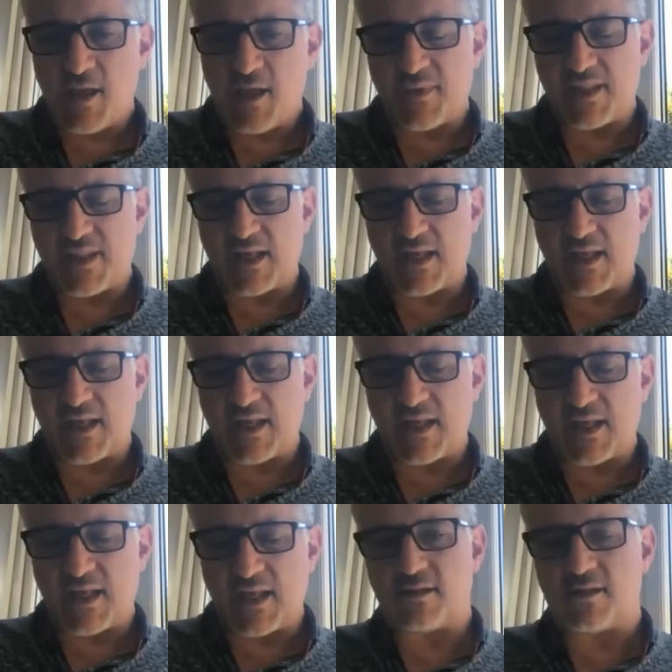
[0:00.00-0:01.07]
But then we
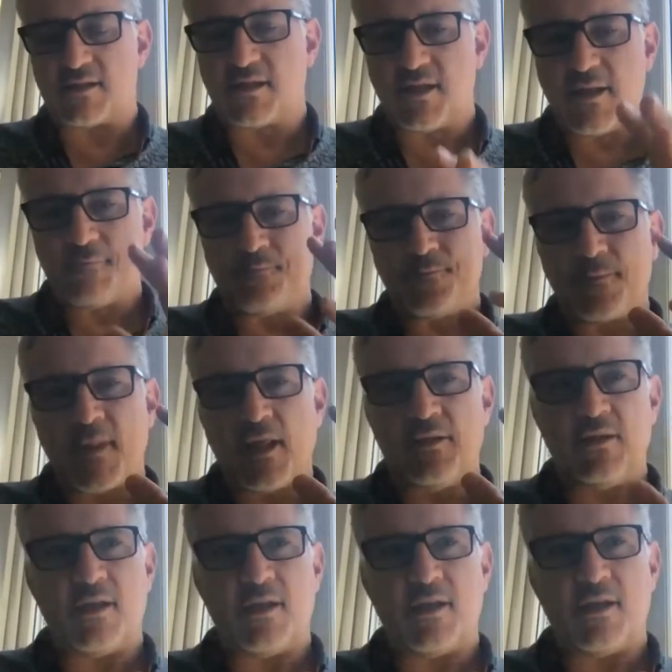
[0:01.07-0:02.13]
had this
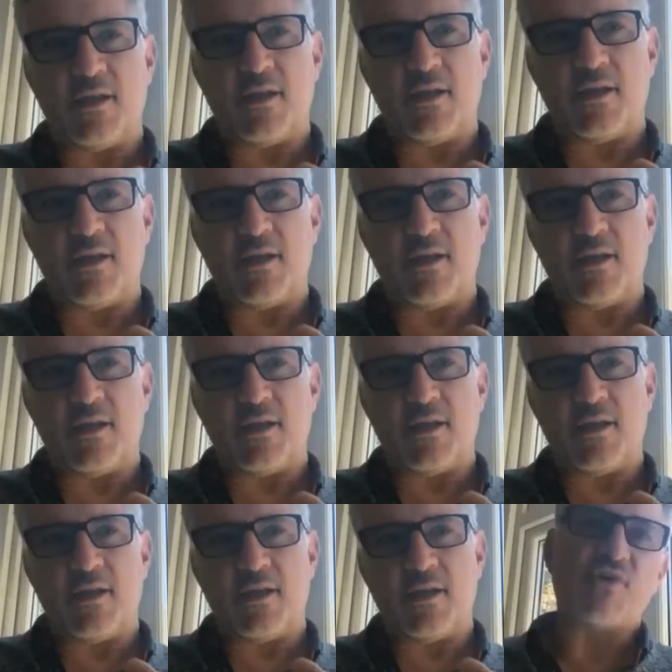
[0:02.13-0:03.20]
9 principles
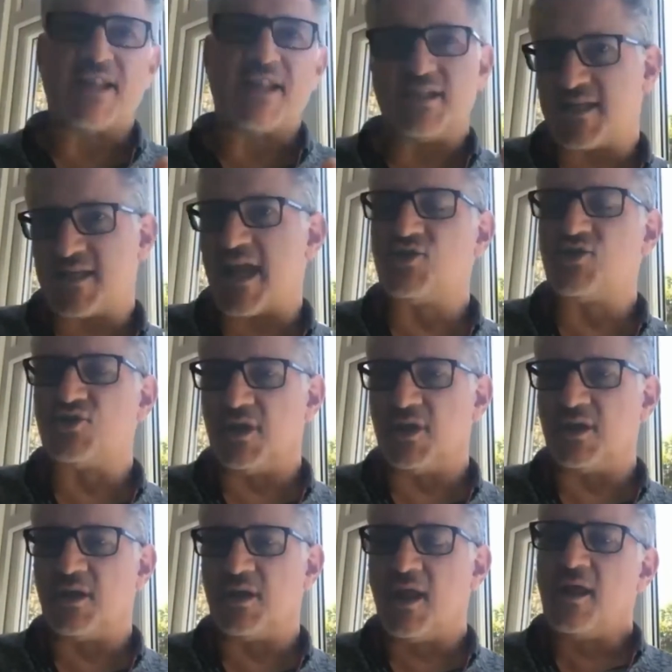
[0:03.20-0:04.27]
of
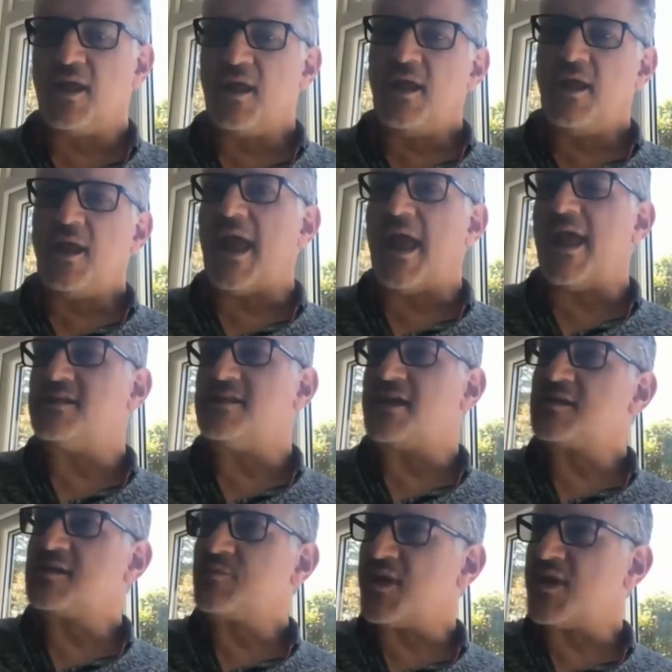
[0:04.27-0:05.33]
transaction as
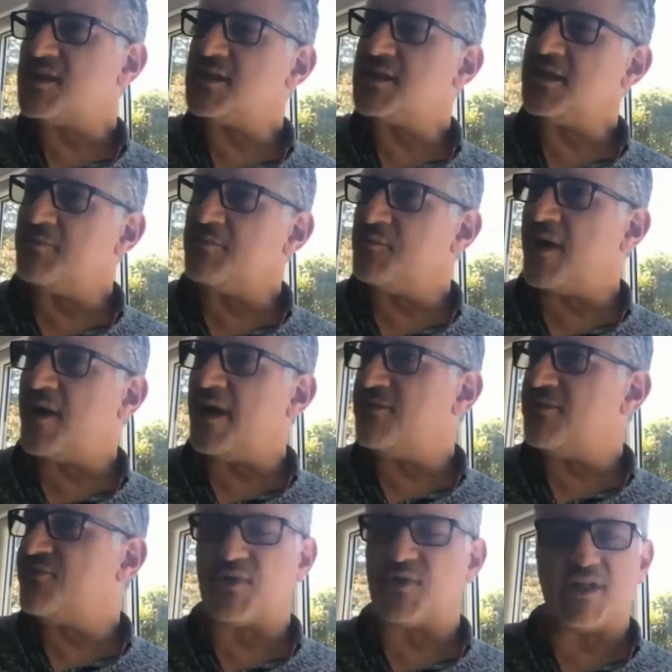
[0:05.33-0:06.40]
expressed by
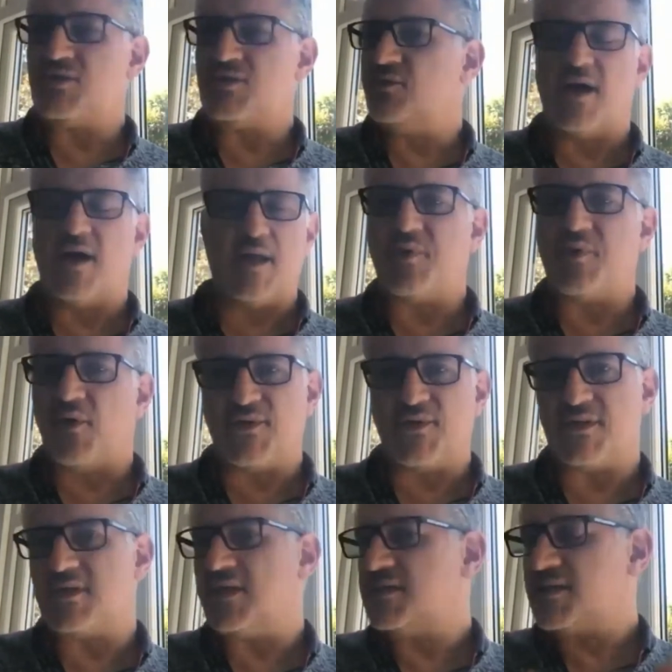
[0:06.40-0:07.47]
42
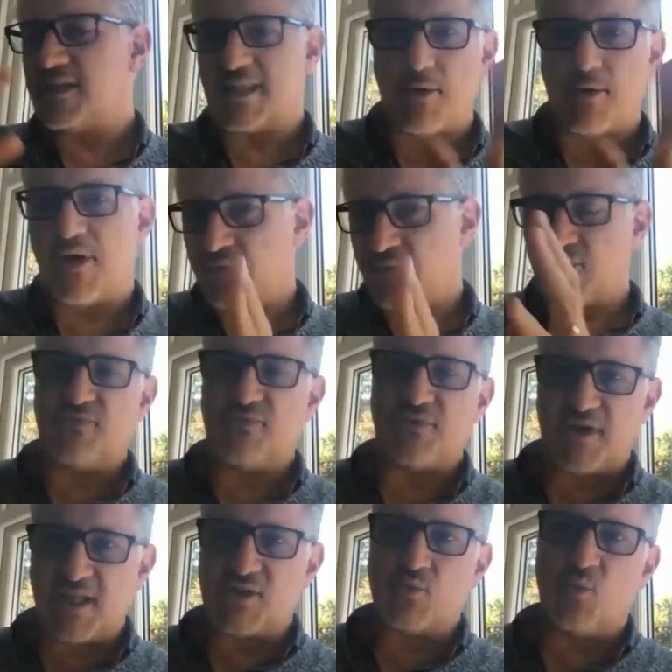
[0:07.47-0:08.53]
hypotheses that they went through for
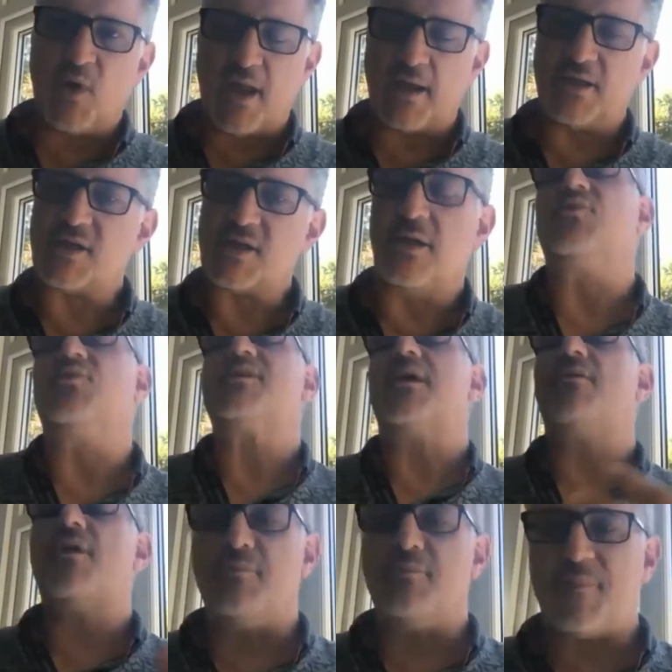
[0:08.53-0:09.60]
each one. So it was our
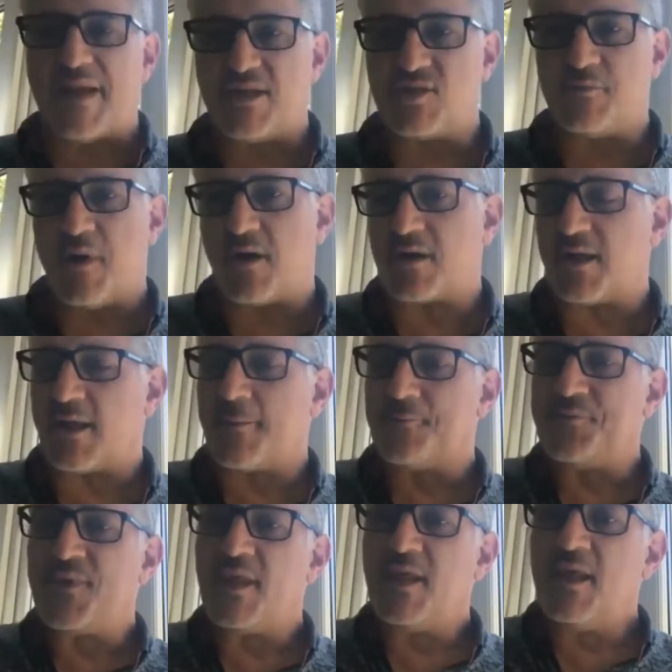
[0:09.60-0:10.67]
own benchmarking,
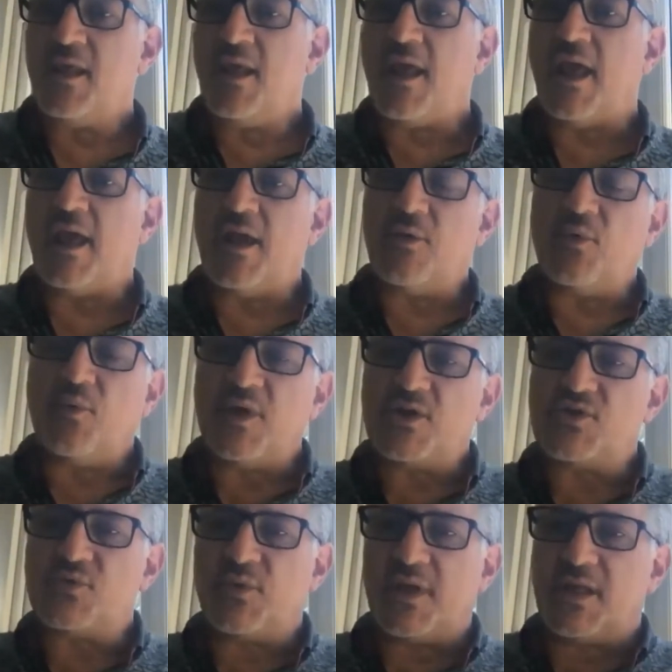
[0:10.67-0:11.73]
which
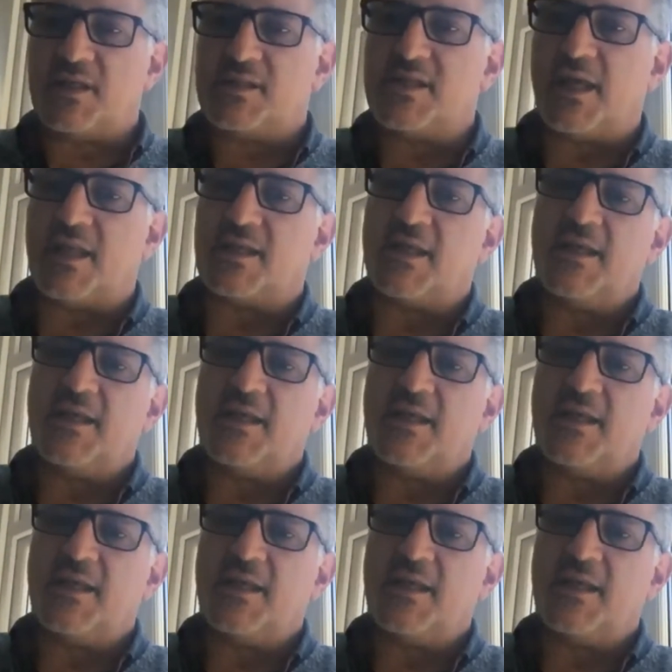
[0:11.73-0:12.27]
we did.